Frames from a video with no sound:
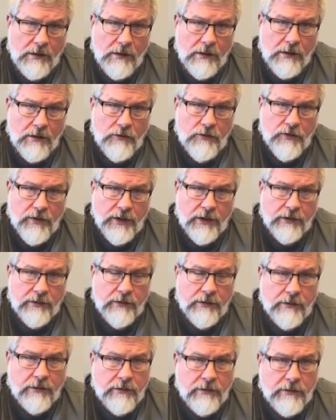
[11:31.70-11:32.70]
you get
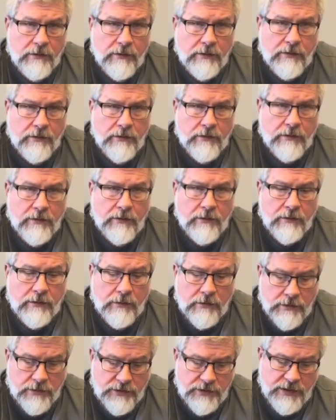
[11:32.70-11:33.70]

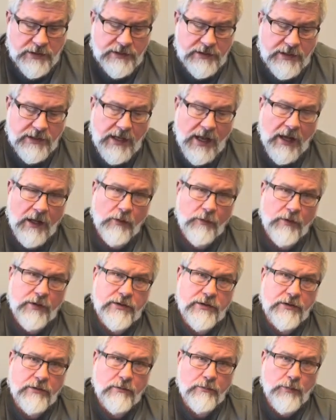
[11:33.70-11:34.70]
60
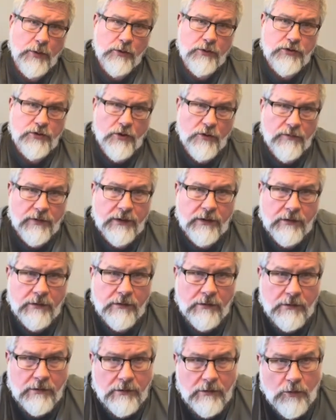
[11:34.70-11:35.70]
calories per serving.
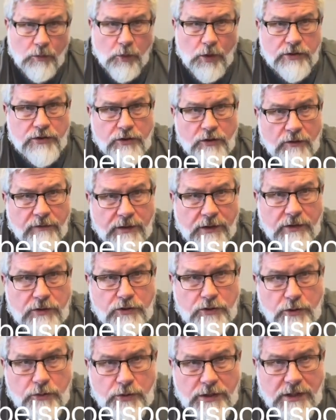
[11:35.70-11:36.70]
One serving is
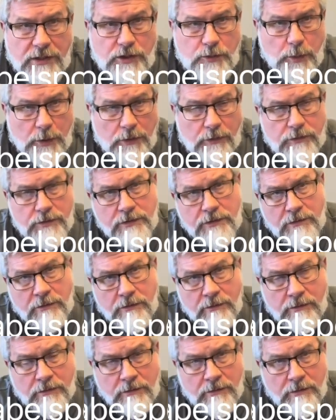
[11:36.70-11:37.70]
2 teaspoons,
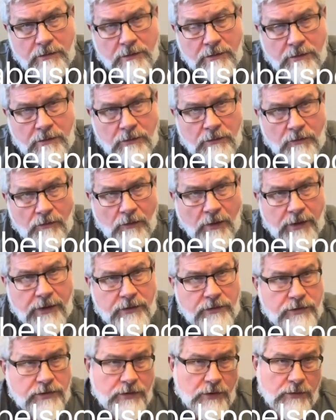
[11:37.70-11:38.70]
right?
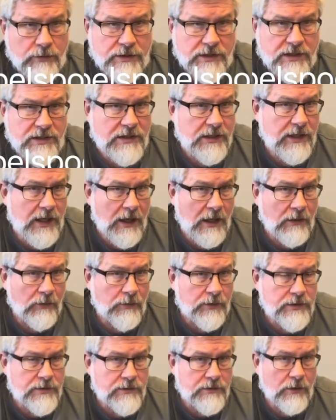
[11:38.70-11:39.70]
So 60
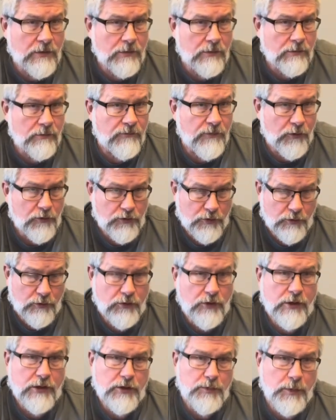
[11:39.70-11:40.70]
calories. So for 2
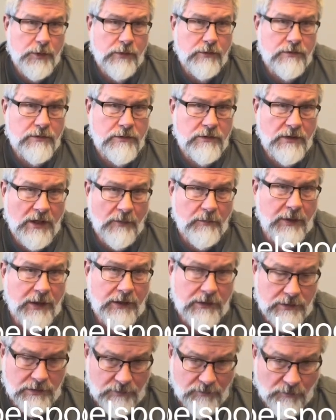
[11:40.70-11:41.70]
teaspoons, that
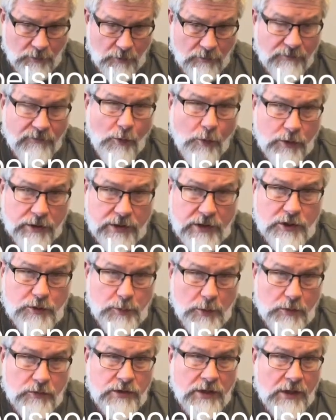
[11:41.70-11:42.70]
means for 4
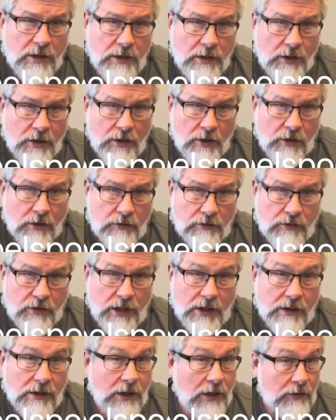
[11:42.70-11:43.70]
teaspoons, you get
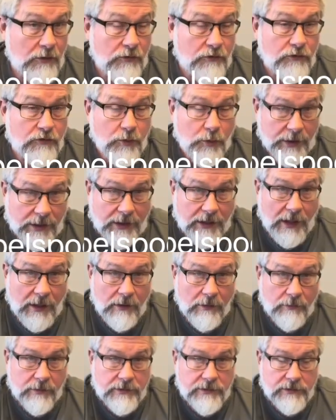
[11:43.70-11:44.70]
120
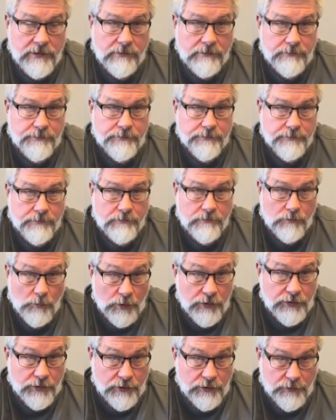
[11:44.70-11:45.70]
calories,
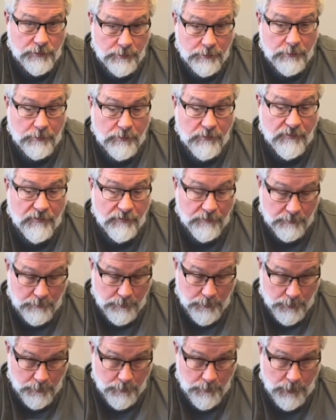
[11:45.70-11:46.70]
which is
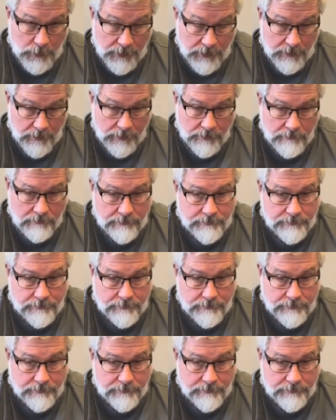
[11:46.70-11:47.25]
pretty good.